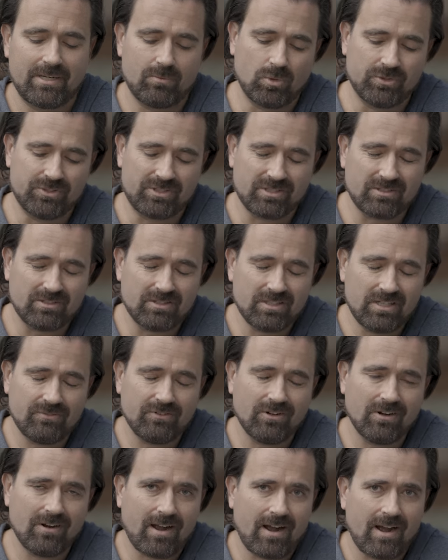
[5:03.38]
and it will
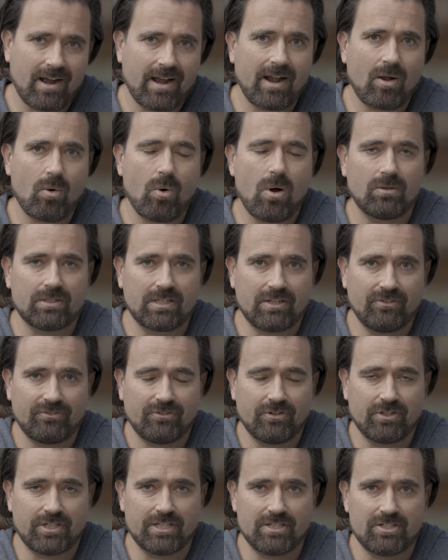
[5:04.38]
deliver high quality
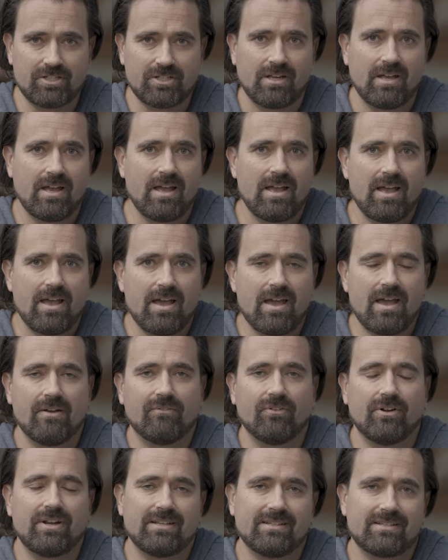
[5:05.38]
footage
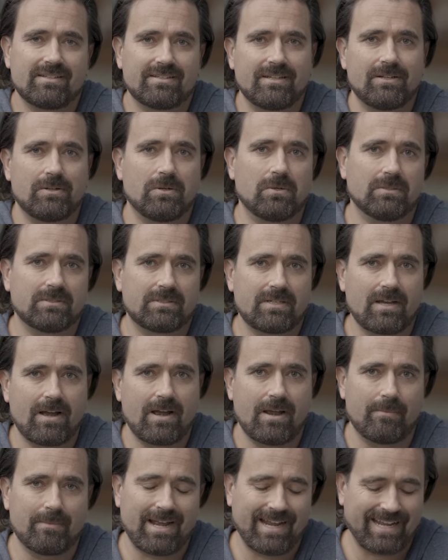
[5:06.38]
every single
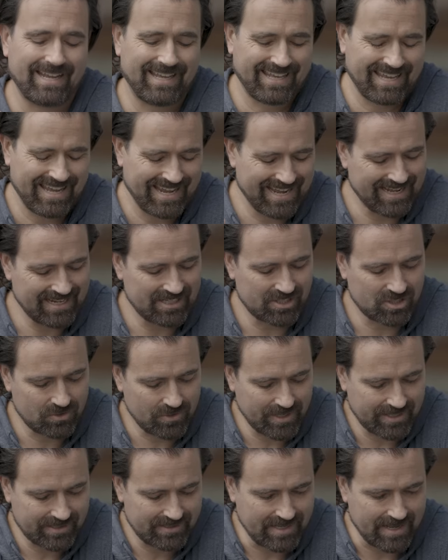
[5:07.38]
time. I can't
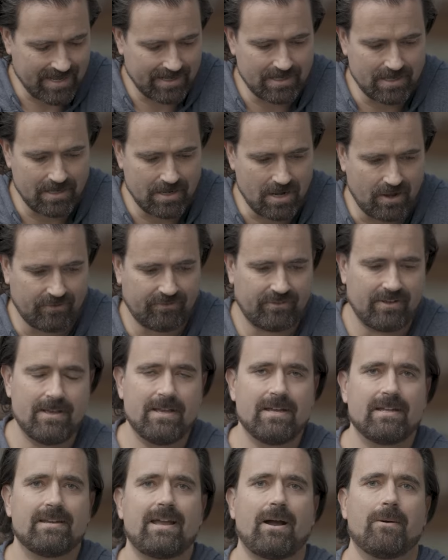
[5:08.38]
stress that enough.
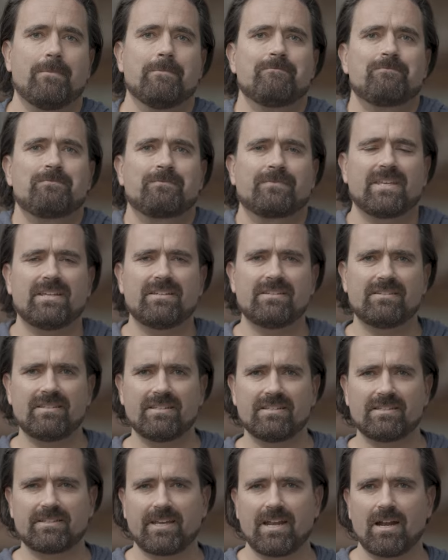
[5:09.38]
Now, is
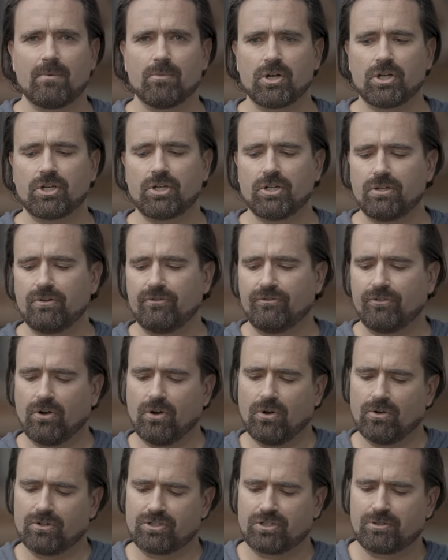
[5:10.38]
this camera good
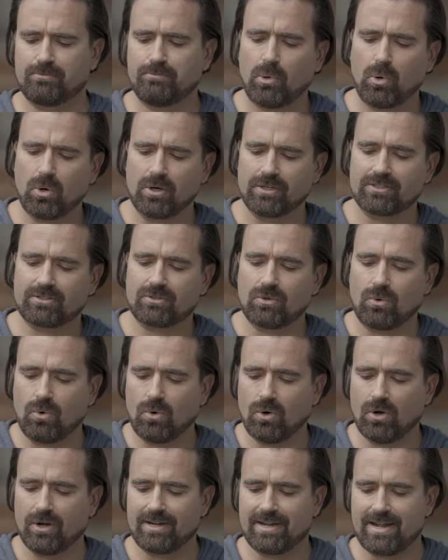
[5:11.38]
for sports
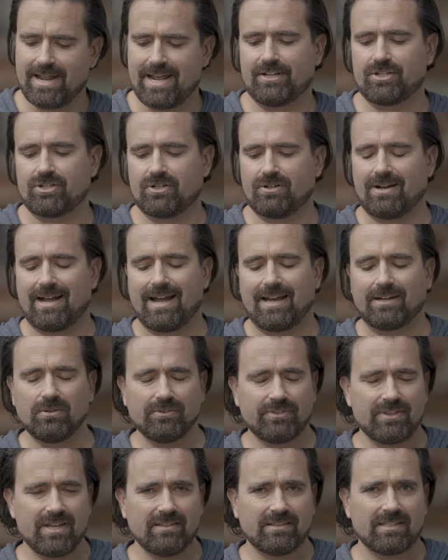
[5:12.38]
or nature? I
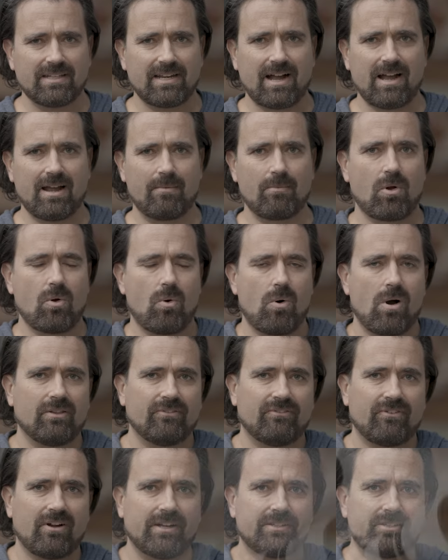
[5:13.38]
don't think that I'm
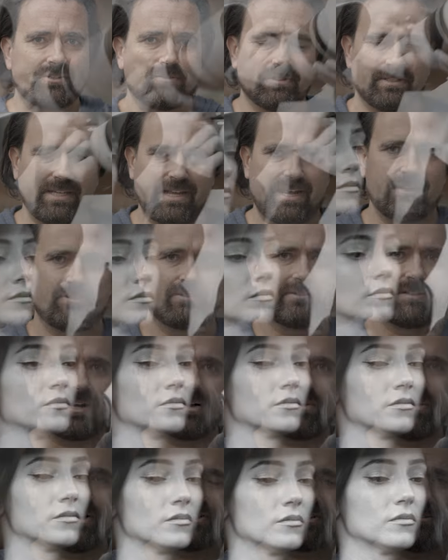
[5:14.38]
qualified to really answer
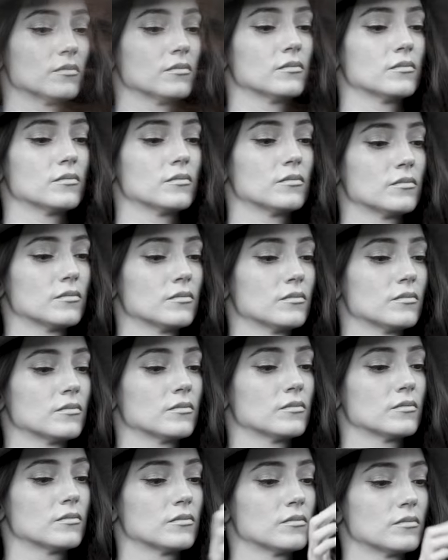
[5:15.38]
that question because I don't
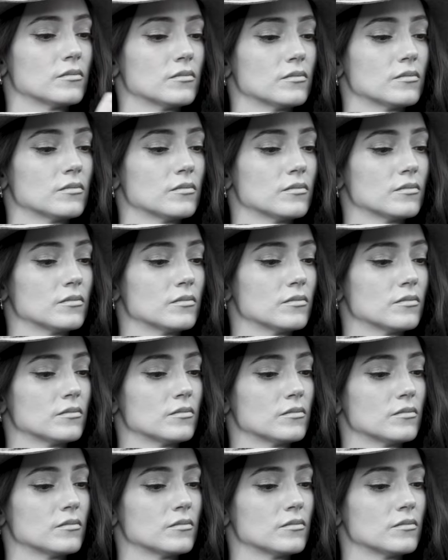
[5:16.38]
shoot a lot of sports